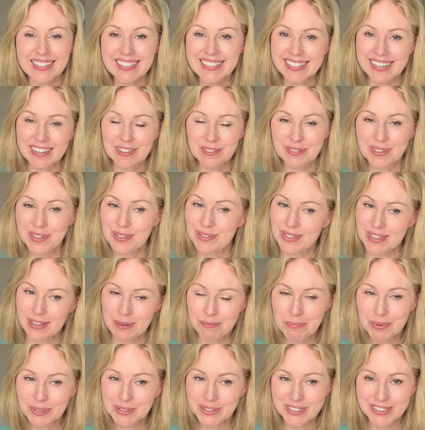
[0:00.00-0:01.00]
get a few
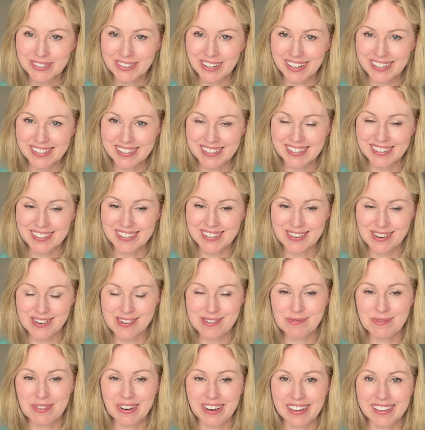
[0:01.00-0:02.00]
simple shots to
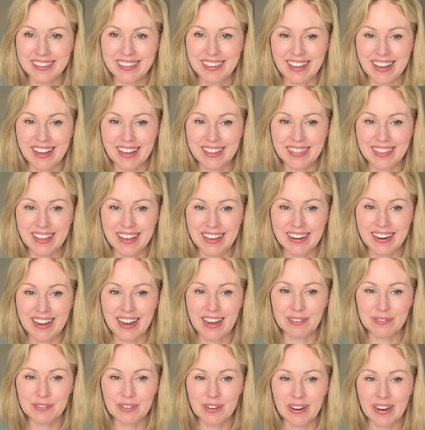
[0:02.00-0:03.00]
start with, and then
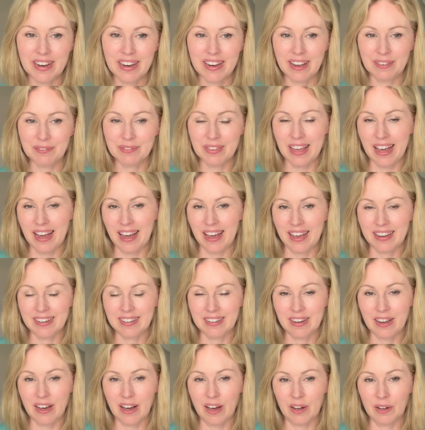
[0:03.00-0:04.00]
after I have that,
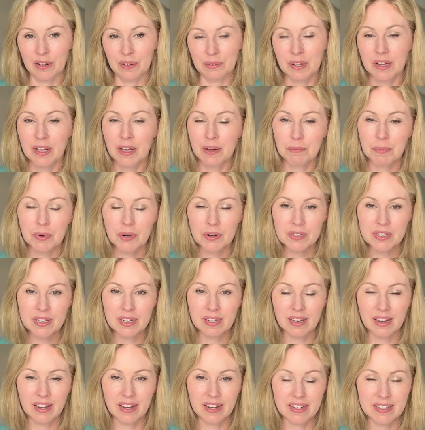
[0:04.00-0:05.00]
I'll
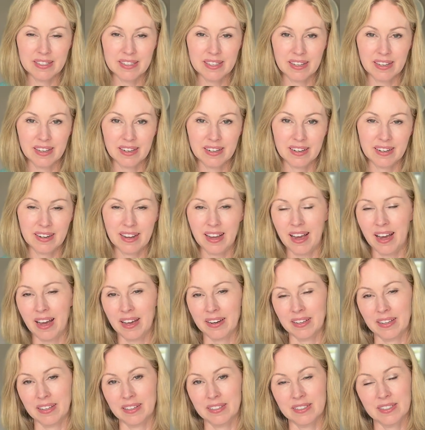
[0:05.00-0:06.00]
personalize it and add
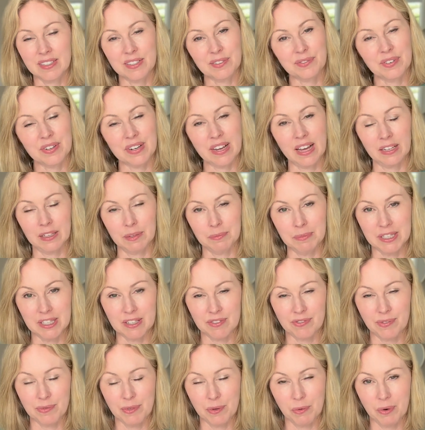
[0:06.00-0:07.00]
in different elements
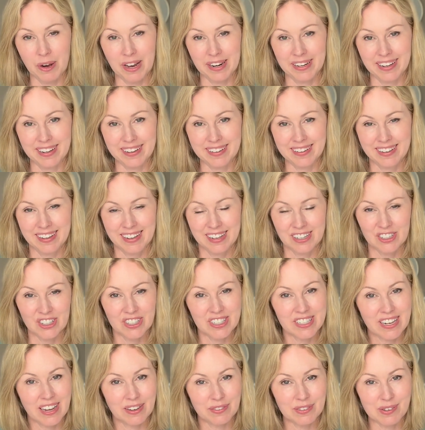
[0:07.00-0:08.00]
from the wedding just
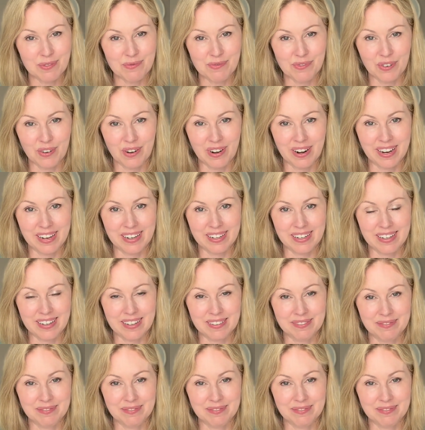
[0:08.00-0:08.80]
to have some variety.